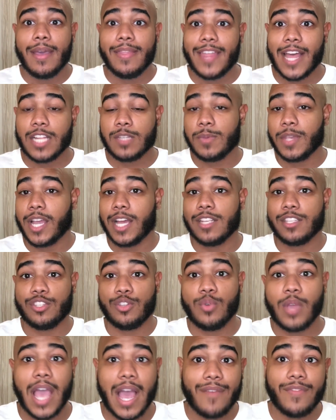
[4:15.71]
that's because
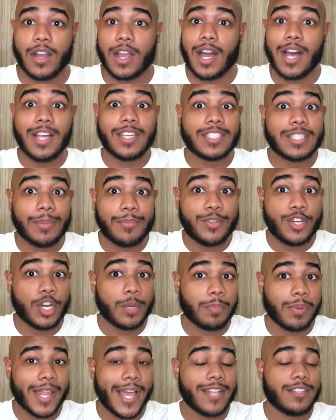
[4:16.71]
you have accustomed
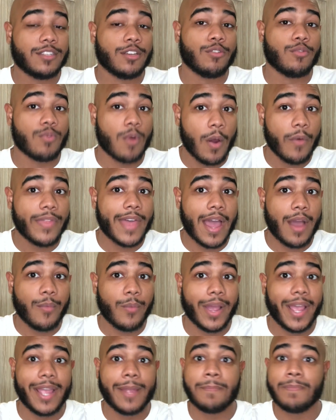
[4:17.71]
your plant to grow that
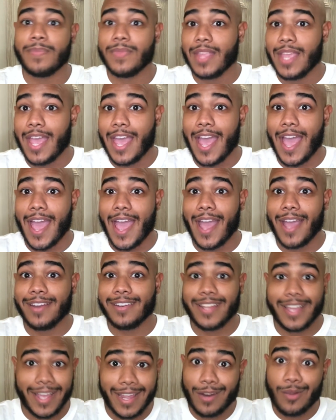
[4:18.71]
way,
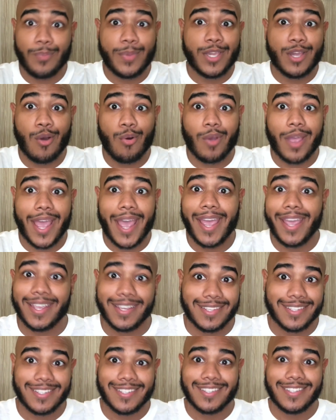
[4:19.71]
and it'll be okay.